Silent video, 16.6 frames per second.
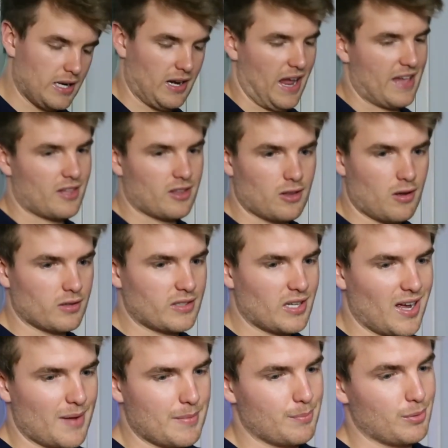It lasts a long
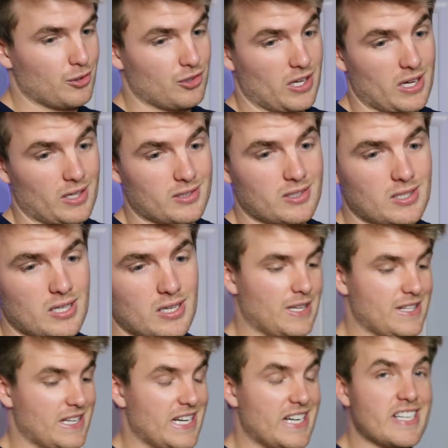time, it projects.
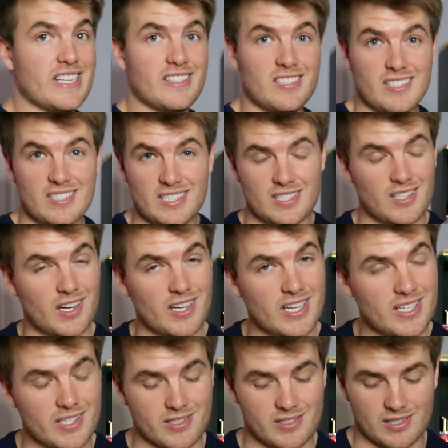It's an EDT, it's not
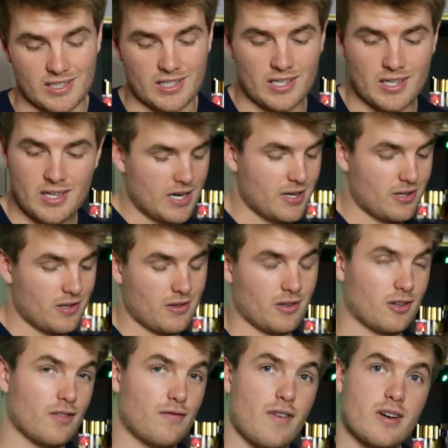an EDC. It is
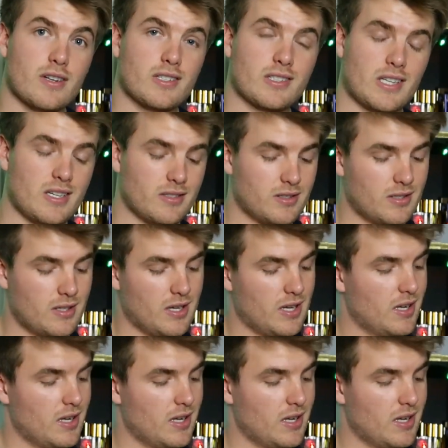a good fragrance, yes.